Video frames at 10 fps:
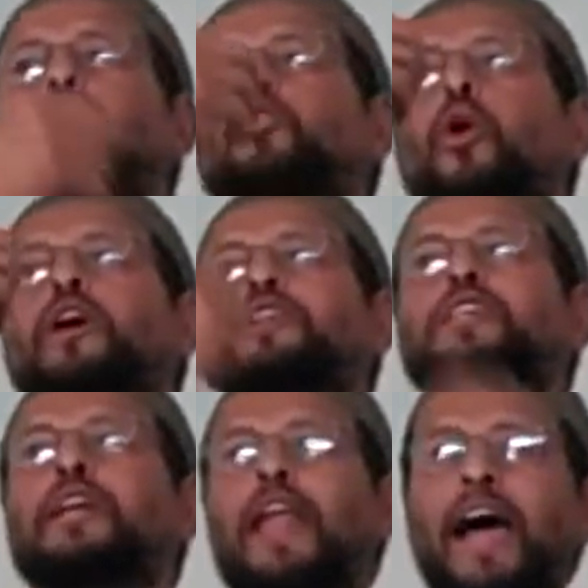and great
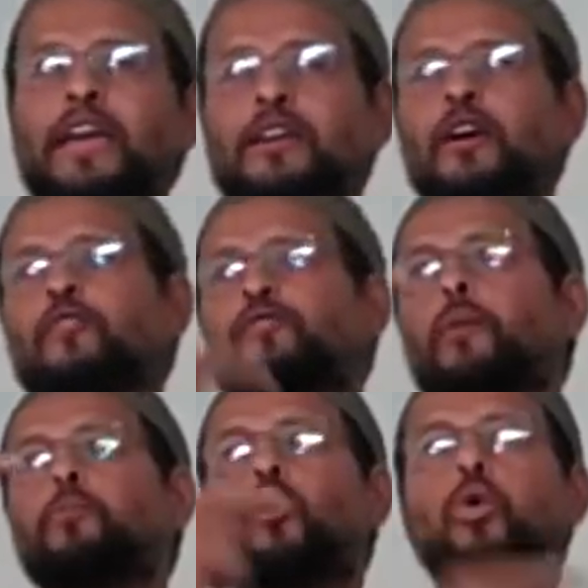delight
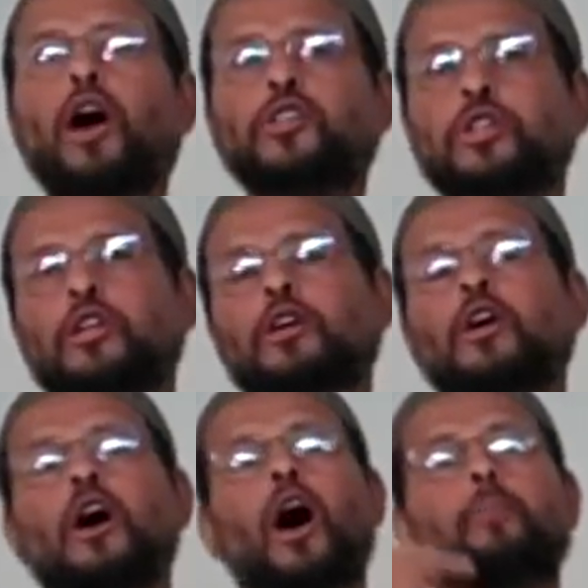from crushing
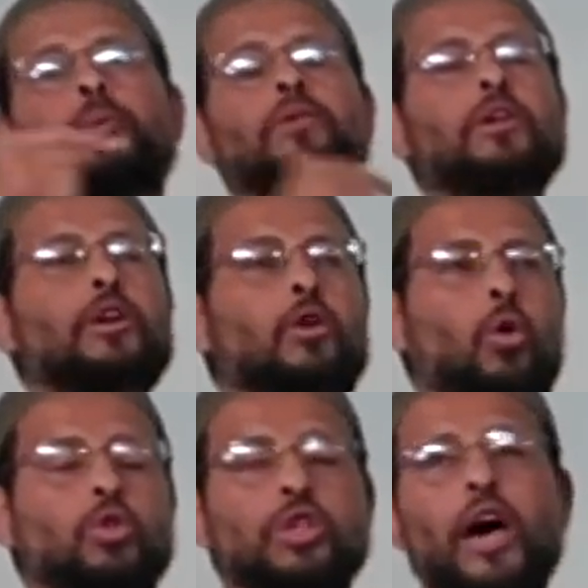a
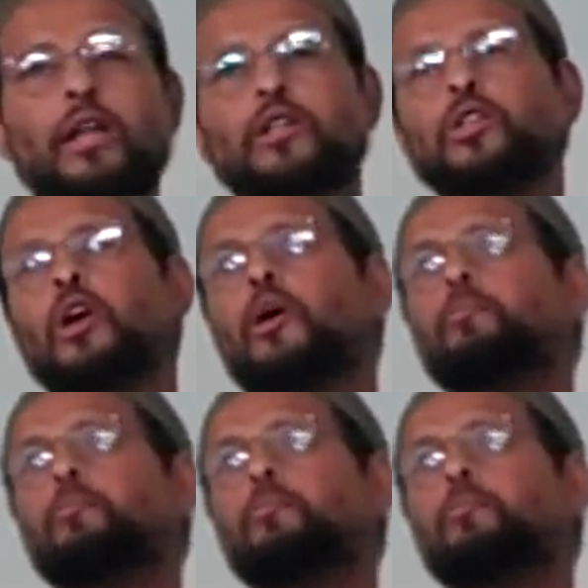political challenge.